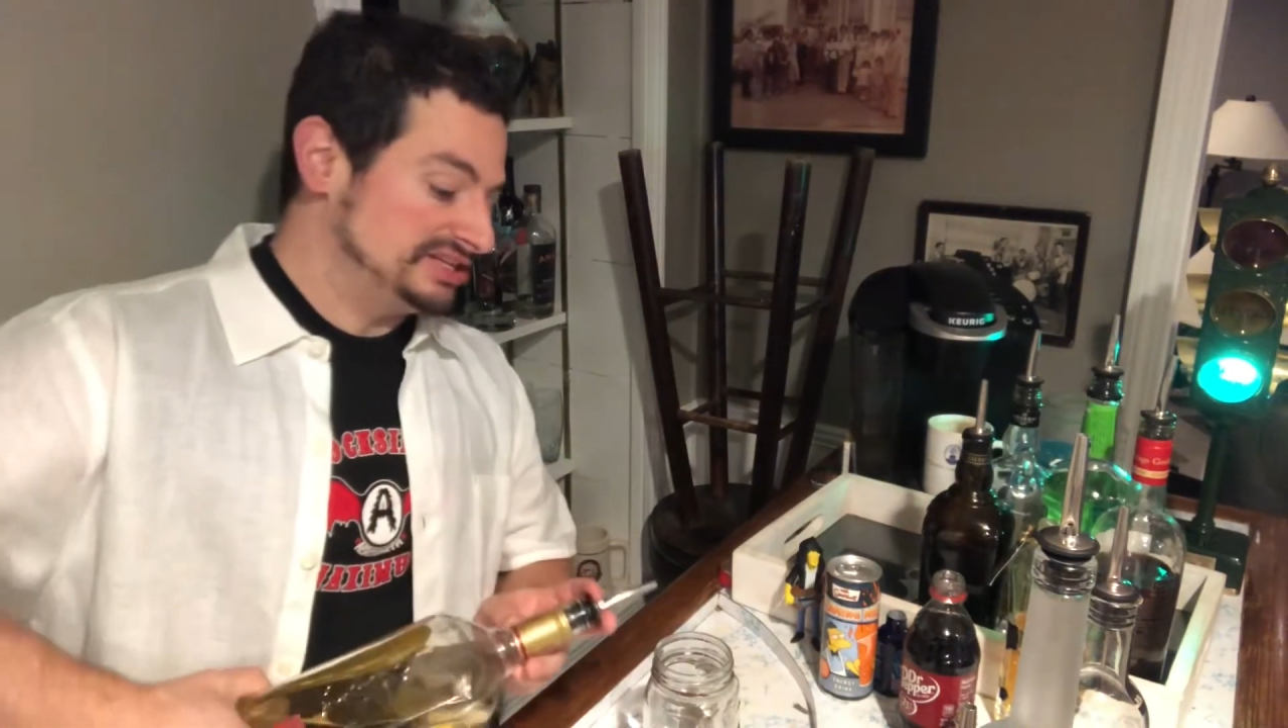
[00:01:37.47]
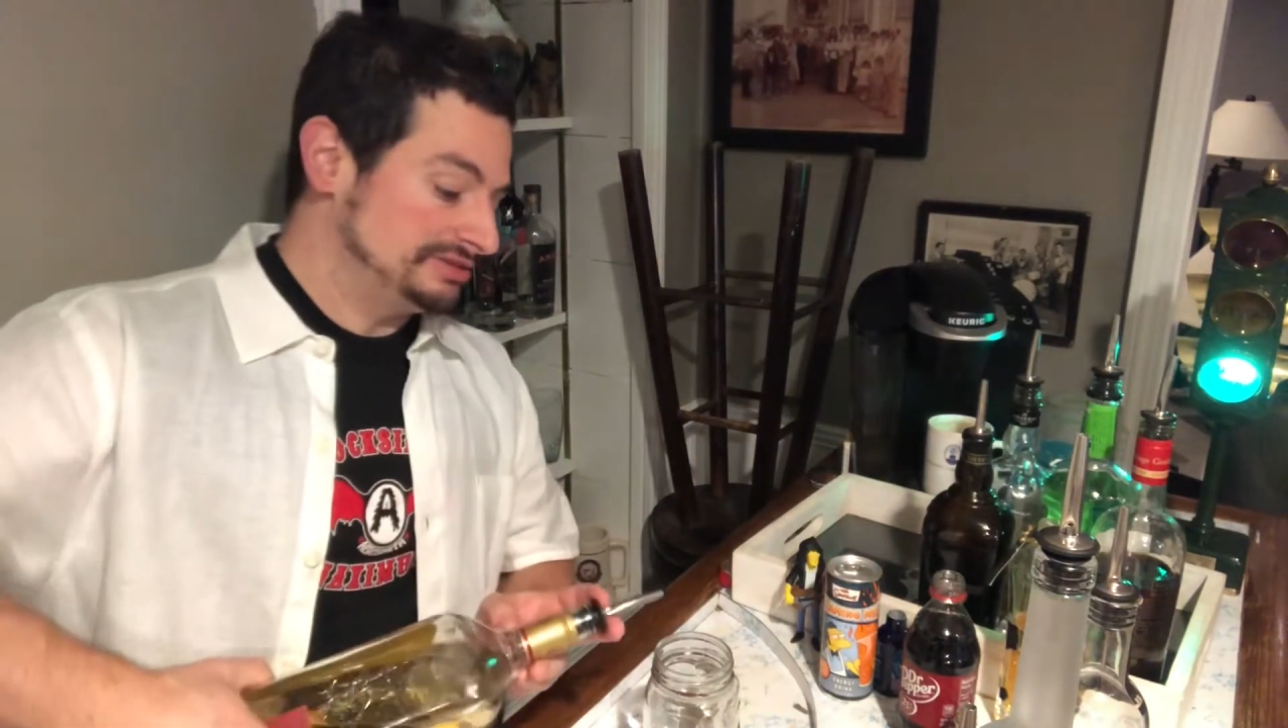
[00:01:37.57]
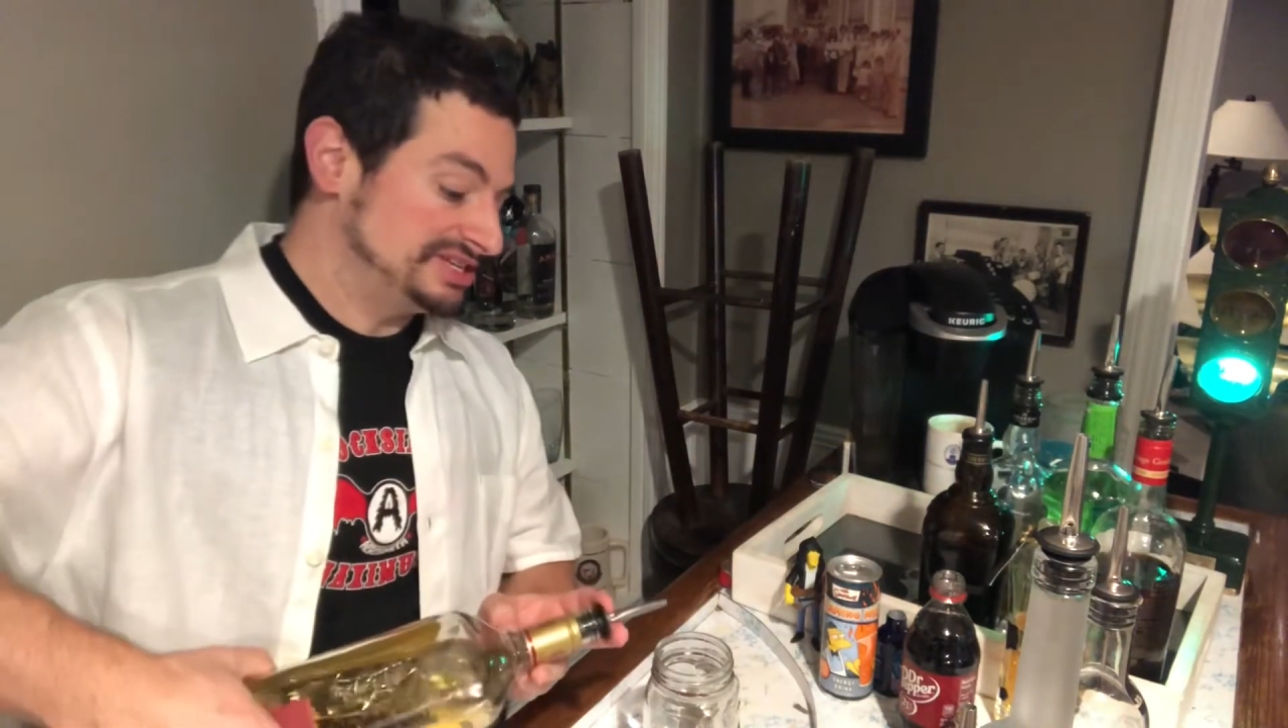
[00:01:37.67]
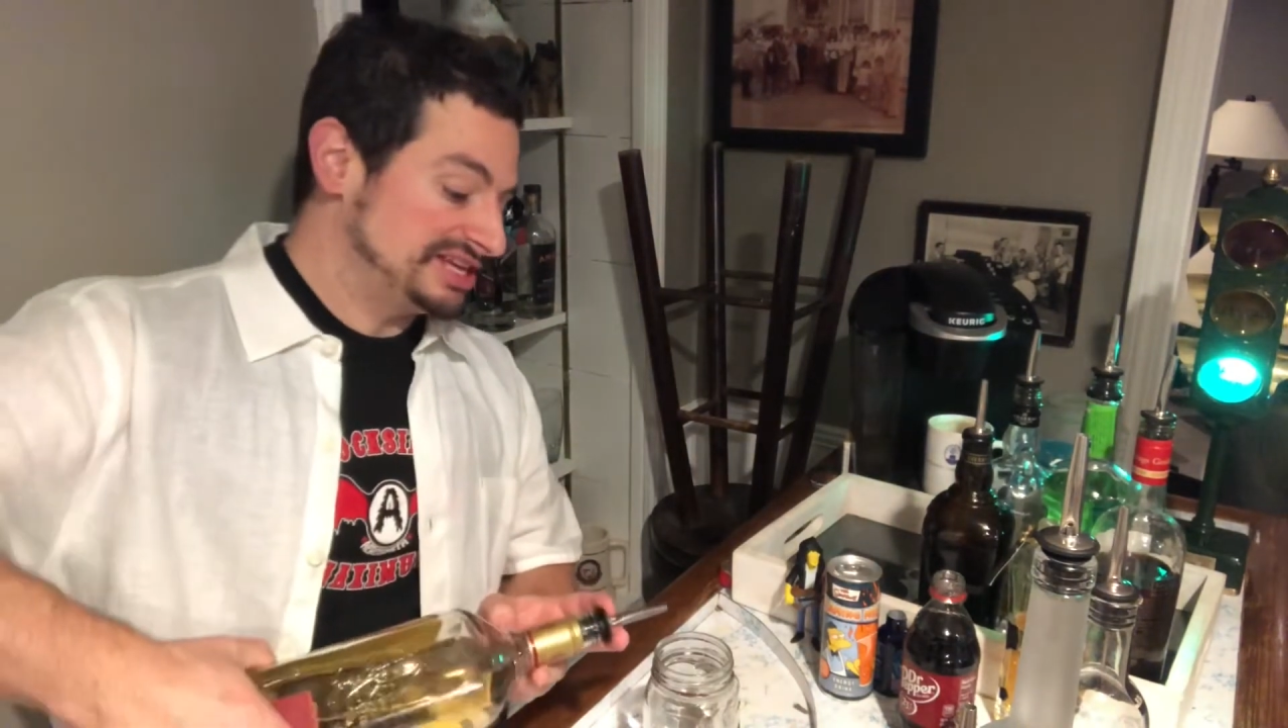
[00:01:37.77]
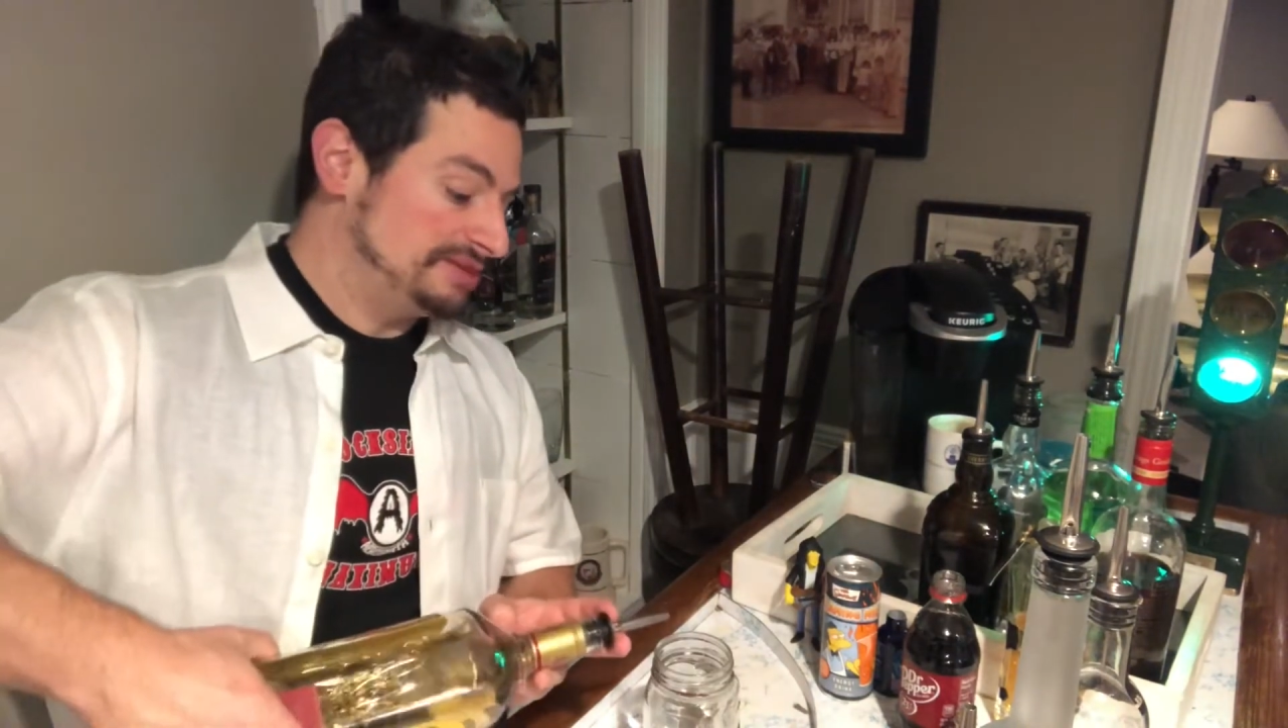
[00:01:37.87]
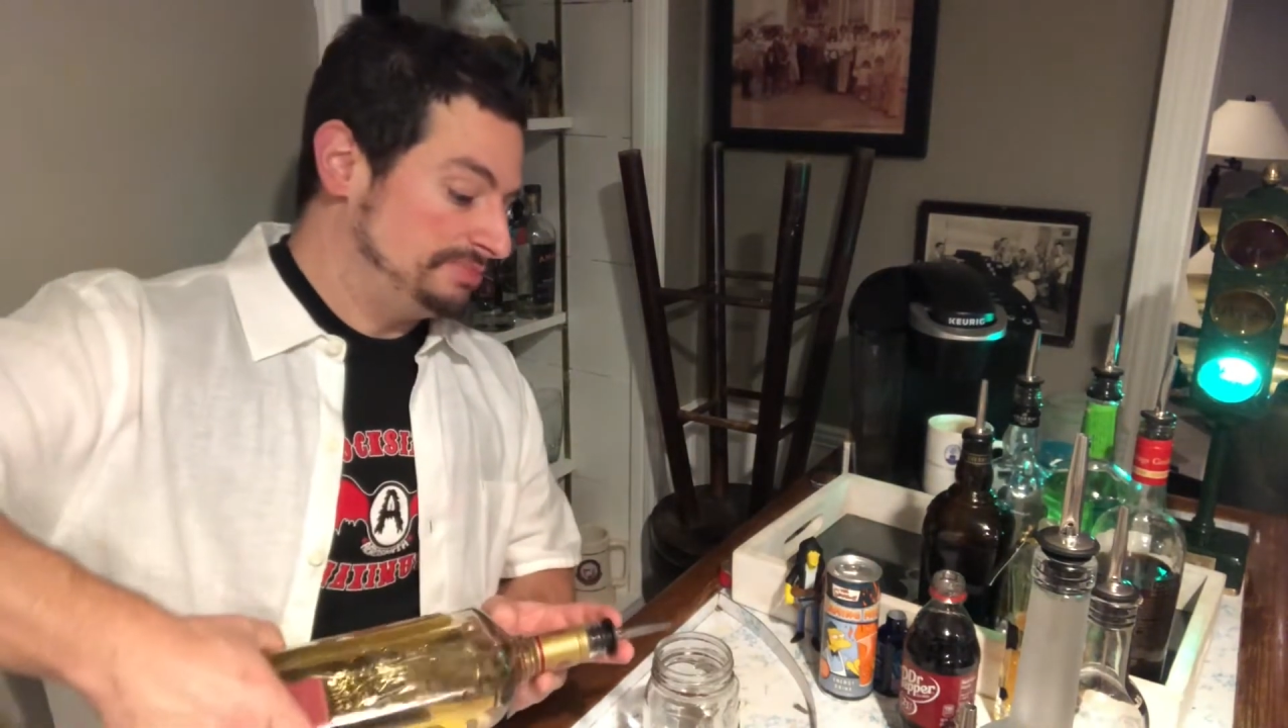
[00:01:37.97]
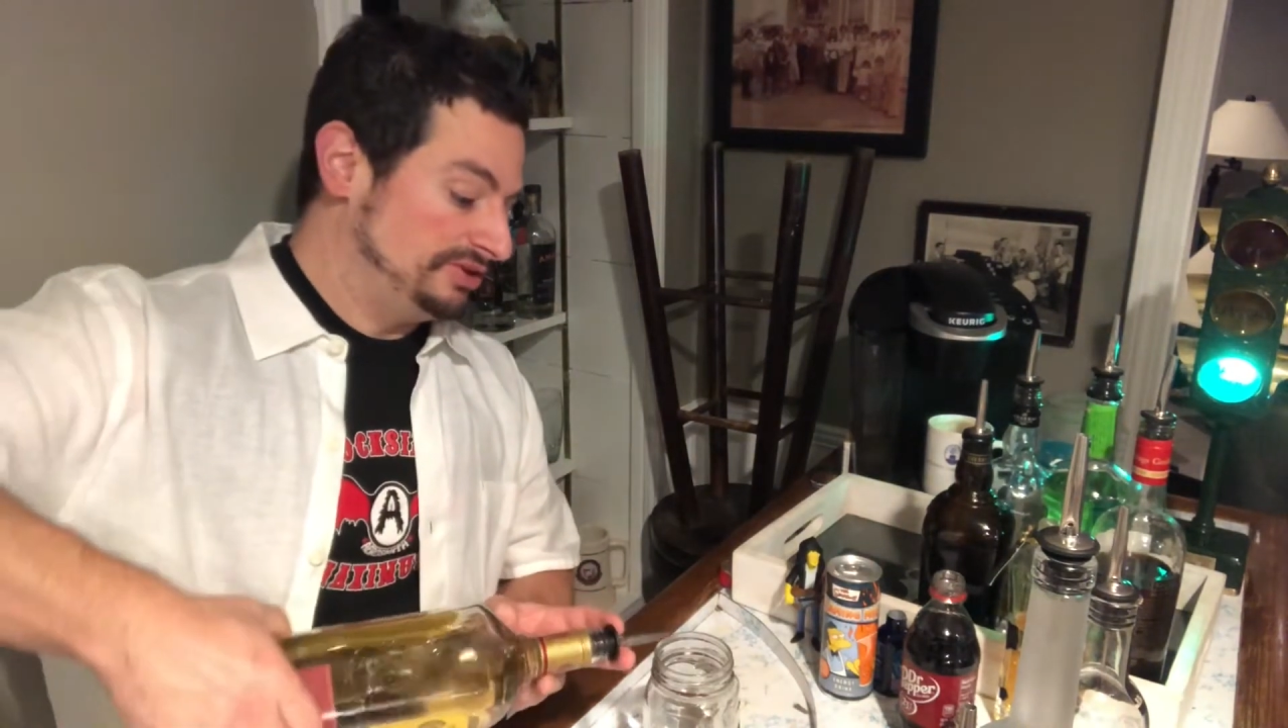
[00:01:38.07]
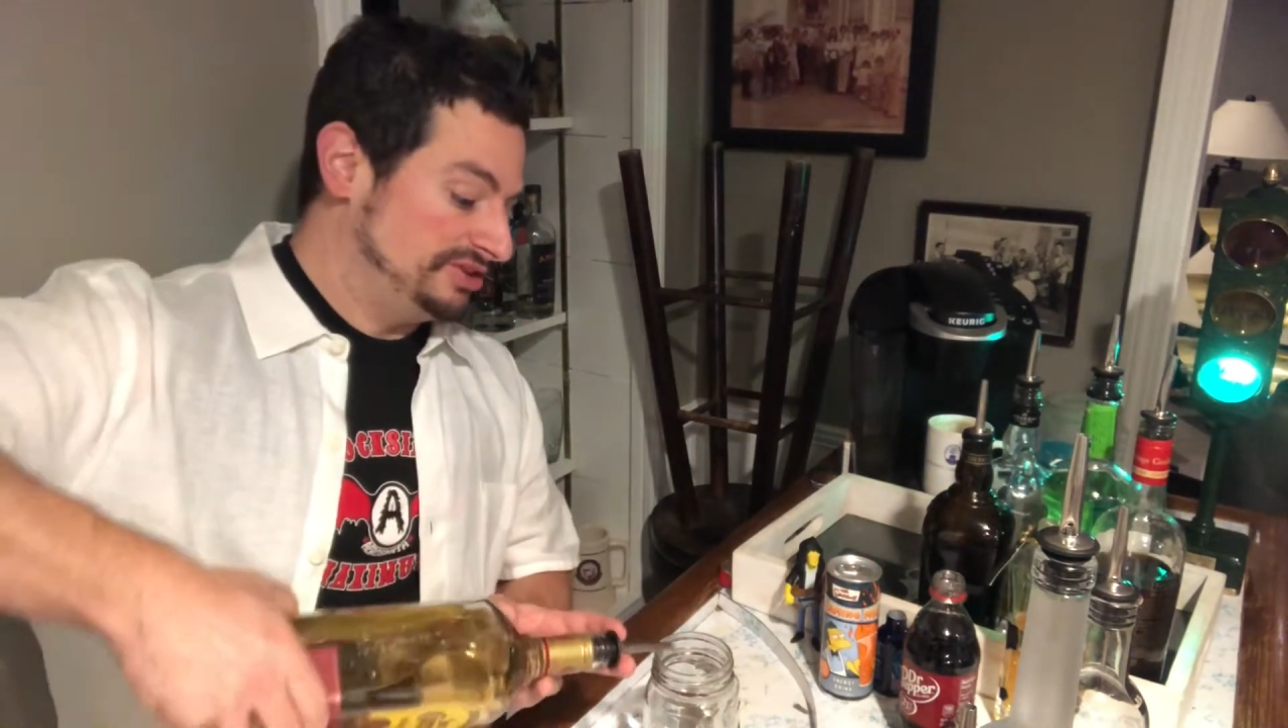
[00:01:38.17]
so I'm just going to build